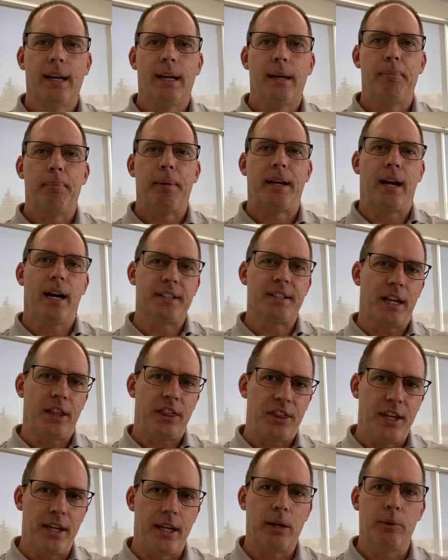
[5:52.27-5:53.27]
because I
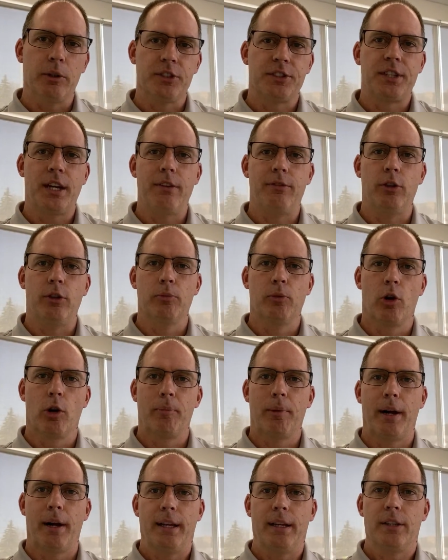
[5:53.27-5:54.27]
think it will save you more
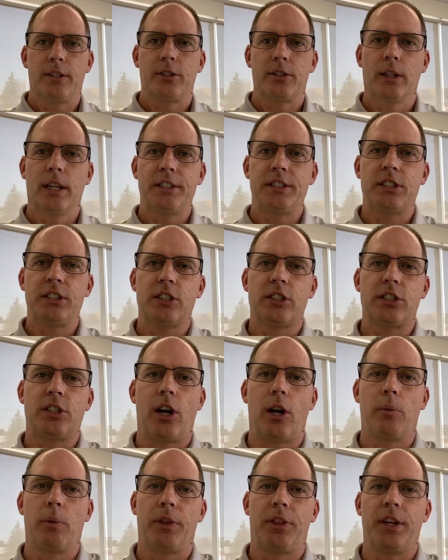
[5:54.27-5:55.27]
money. So let's just
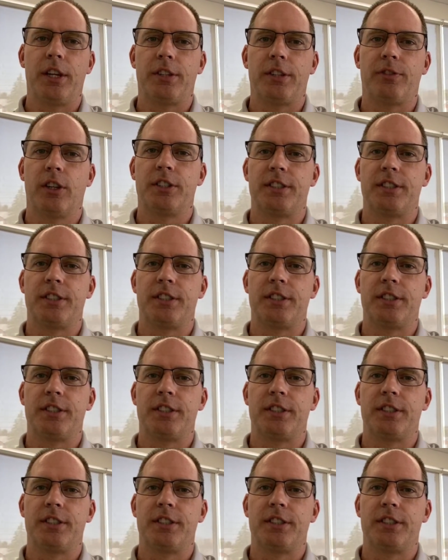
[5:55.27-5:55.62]
start with this for a